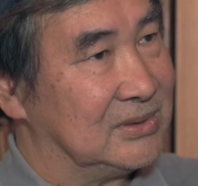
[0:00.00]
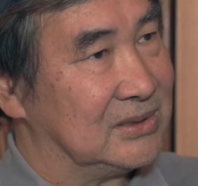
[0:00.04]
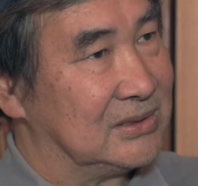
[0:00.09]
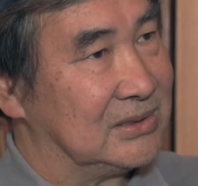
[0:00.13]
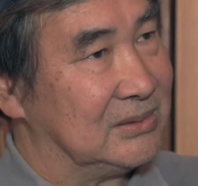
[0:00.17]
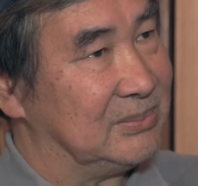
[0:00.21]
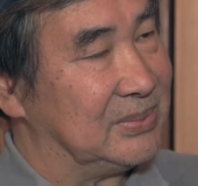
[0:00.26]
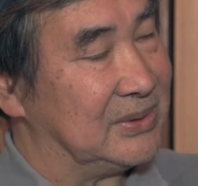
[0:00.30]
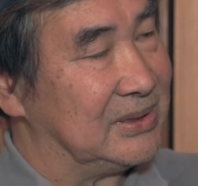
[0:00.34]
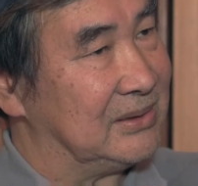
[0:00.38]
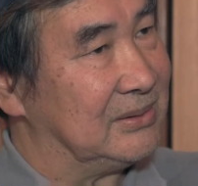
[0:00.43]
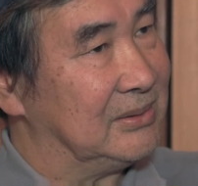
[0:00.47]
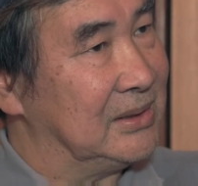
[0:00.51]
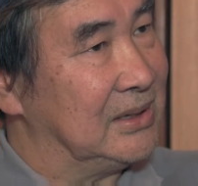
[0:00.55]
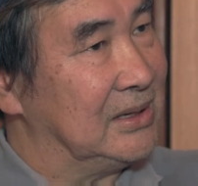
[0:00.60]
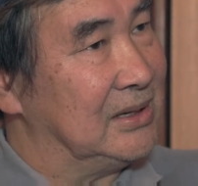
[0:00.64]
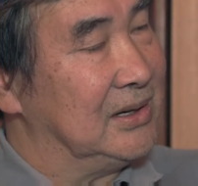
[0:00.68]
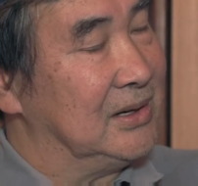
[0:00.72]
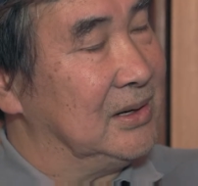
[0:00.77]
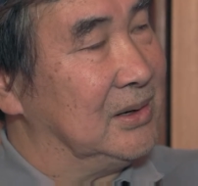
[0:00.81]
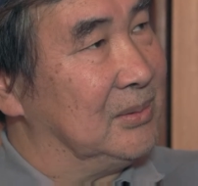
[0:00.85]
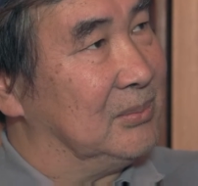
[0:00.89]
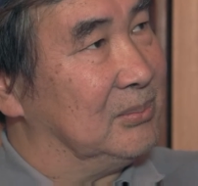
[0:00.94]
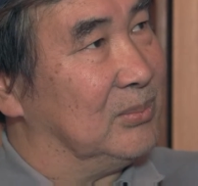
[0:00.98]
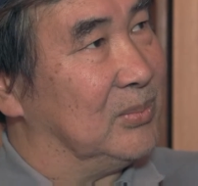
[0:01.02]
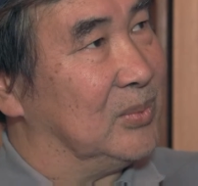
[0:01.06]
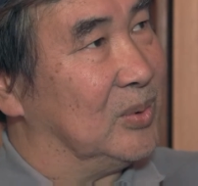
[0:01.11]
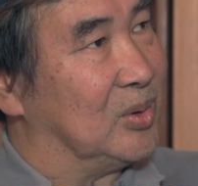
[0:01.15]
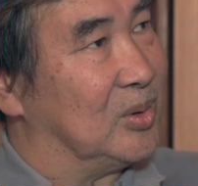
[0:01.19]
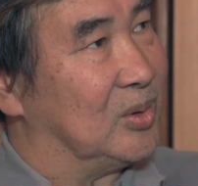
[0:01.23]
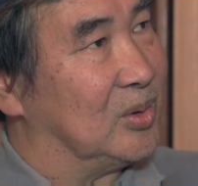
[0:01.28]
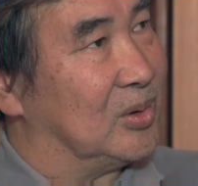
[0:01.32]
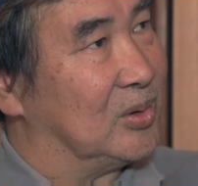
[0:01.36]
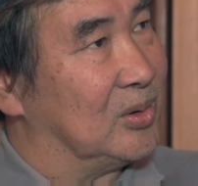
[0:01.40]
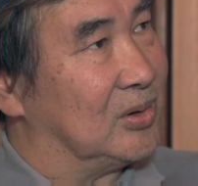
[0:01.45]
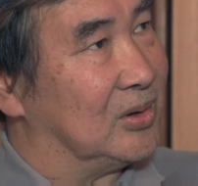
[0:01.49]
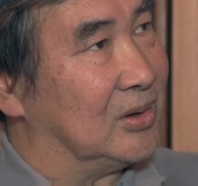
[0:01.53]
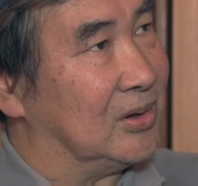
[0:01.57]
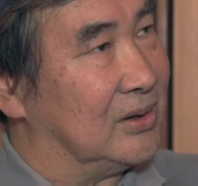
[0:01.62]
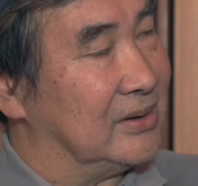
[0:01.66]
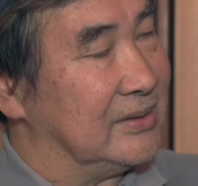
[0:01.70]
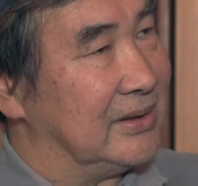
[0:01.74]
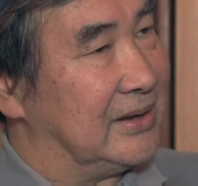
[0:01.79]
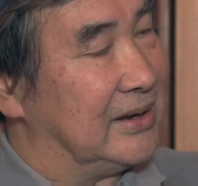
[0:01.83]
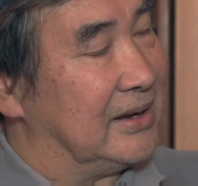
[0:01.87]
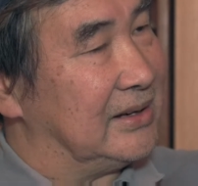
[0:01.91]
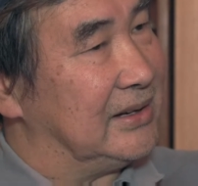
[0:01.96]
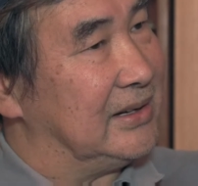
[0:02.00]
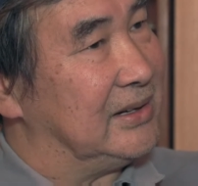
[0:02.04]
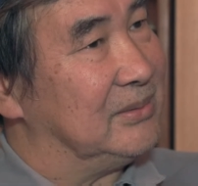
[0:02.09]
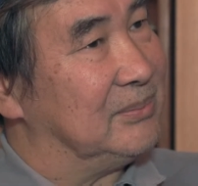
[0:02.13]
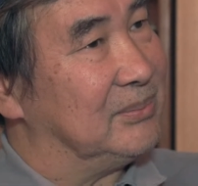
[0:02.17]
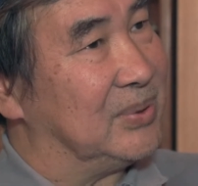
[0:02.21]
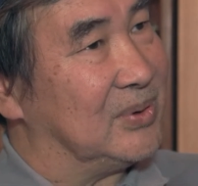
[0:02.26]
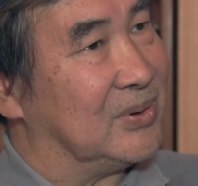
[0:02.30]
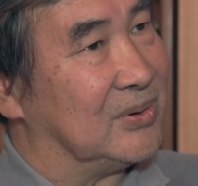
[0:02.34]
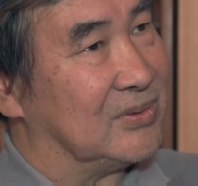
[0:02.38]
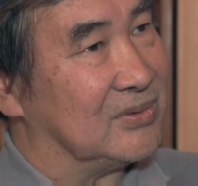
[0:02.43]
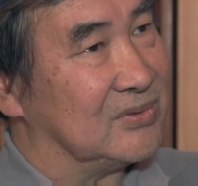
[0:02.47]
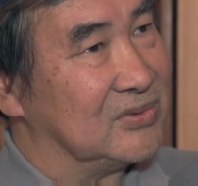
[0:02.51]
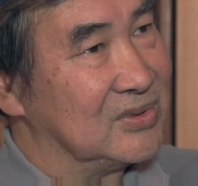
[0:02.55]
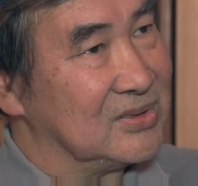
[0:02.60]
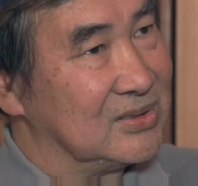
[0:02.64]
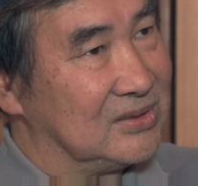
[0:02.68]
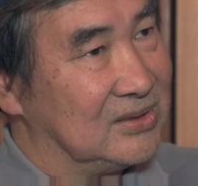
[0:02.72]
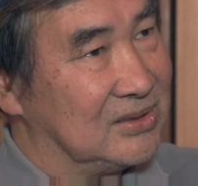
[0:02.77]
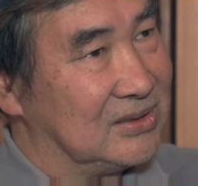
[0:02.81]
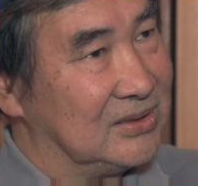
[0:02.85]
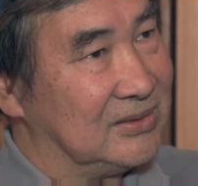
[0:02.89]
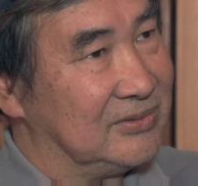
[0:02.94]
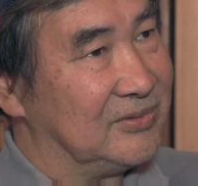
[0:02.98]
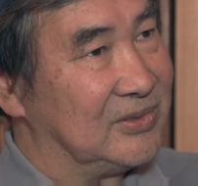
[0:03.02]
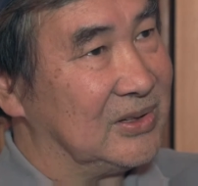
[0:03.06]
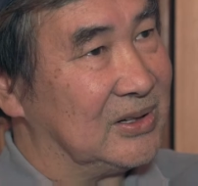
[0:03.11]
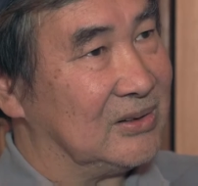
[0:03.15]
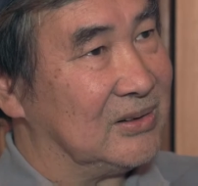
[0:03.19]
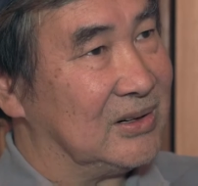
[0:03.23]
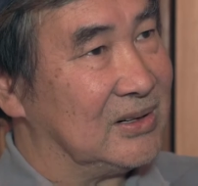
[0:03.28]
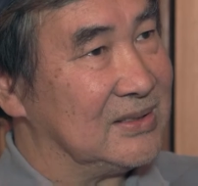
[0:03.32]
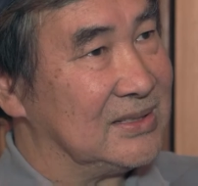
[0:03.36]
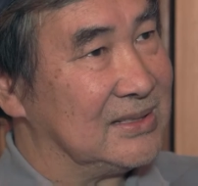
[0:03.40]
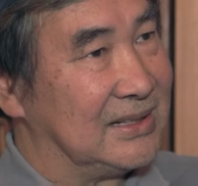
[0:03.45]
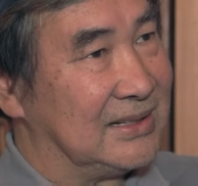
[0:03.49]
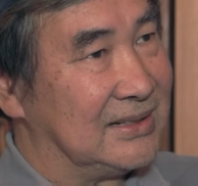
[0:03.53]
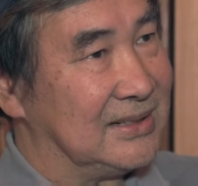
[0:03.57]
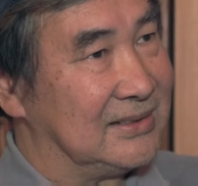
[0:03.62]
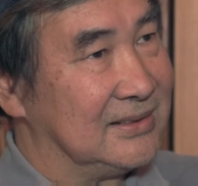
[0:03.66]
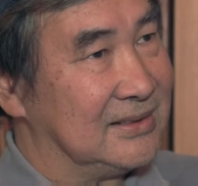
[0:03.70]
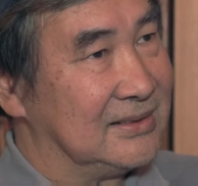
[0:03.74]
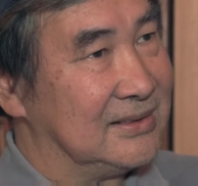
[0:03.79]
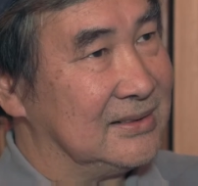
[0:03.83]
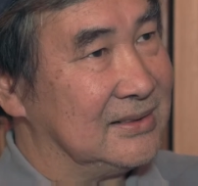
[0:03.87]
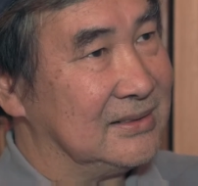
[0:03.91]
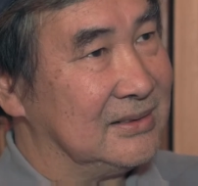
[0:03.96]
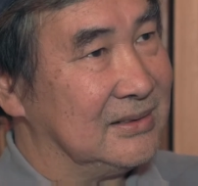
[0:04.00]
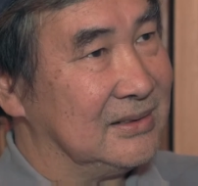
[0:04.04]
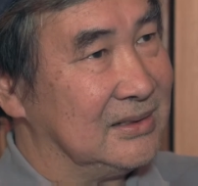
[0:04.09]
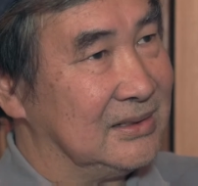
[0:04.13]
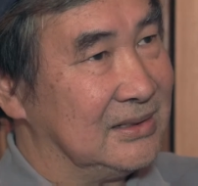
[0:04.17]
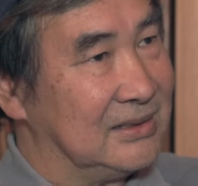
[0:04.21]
was a bit more on that impulse kind of Pharoah Sanders, a